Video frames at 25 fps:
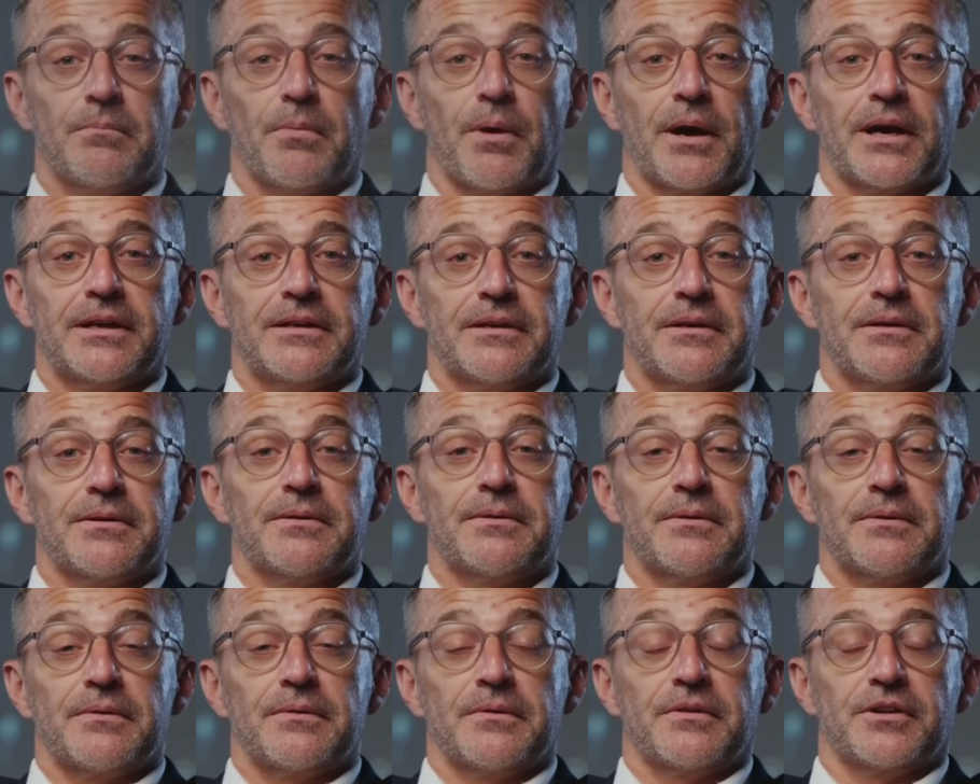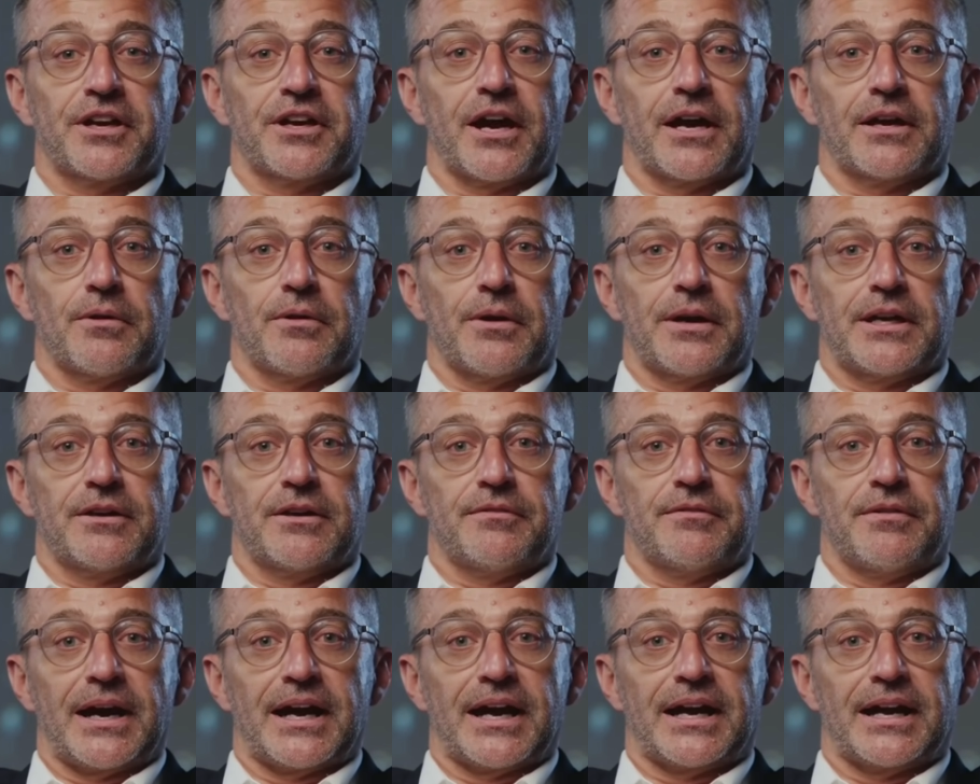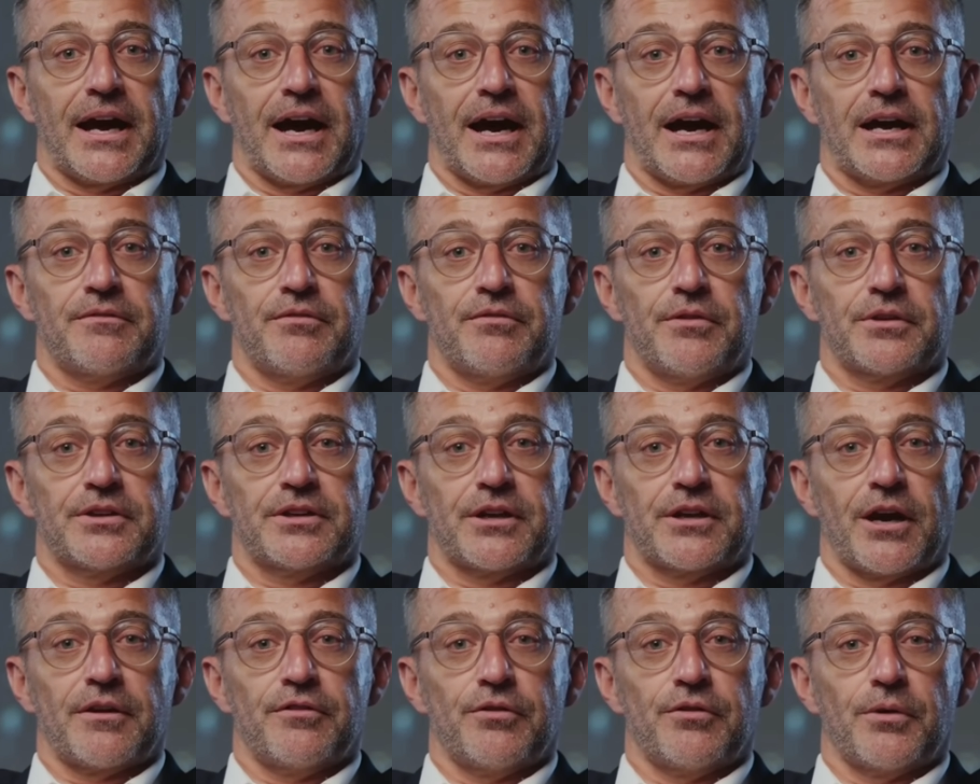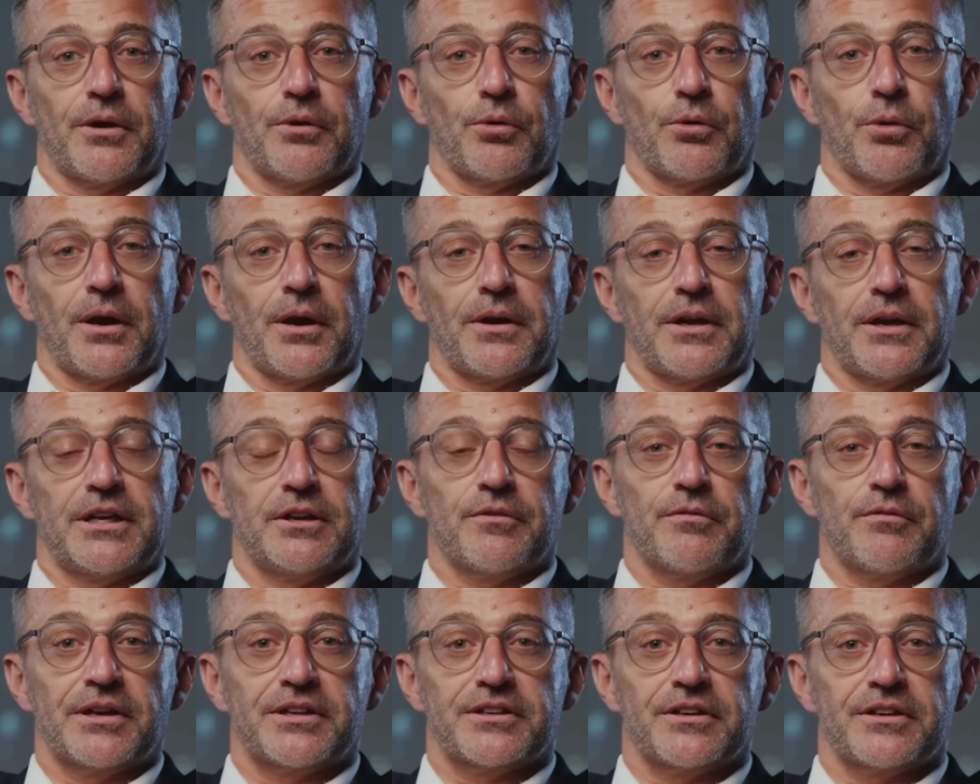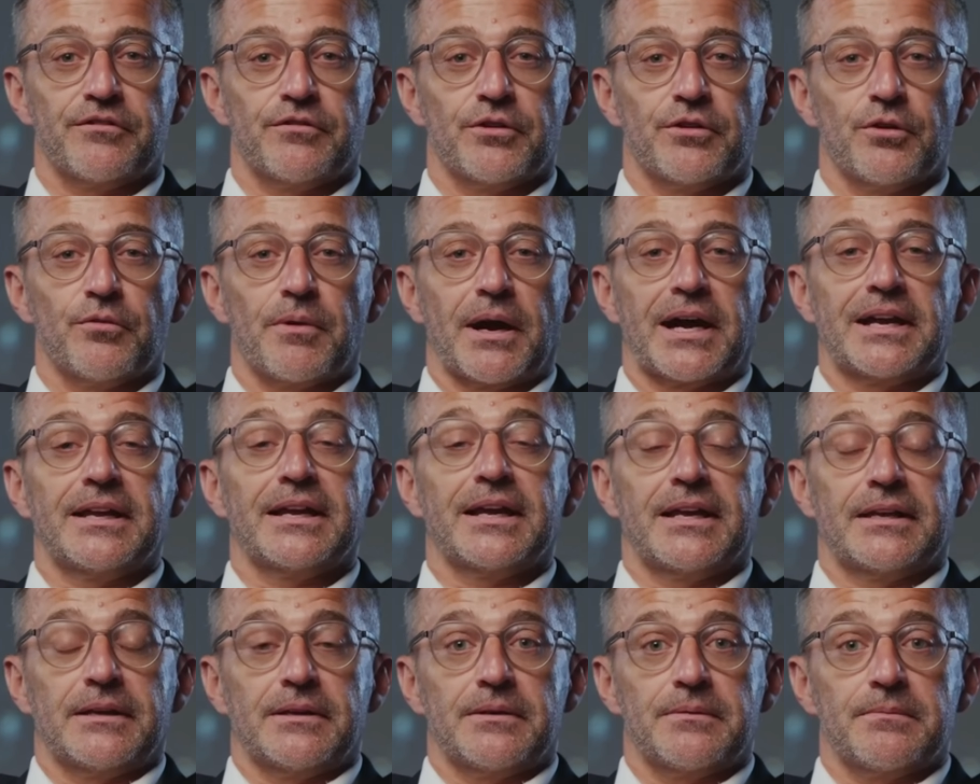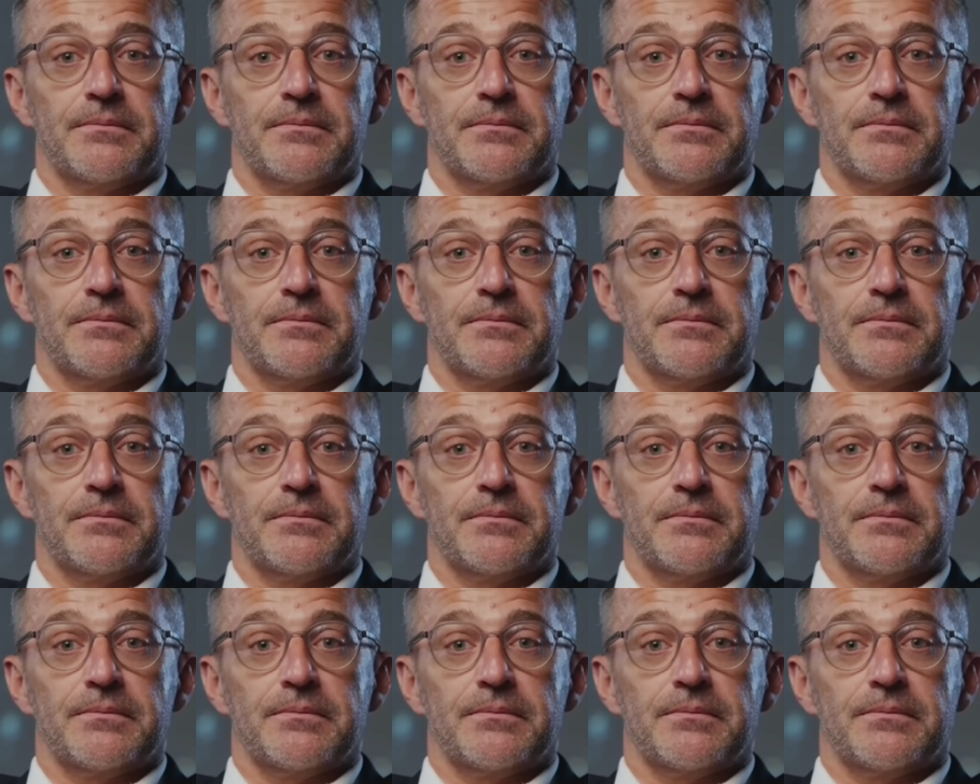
1. Generative AI for software quality reason for ranking.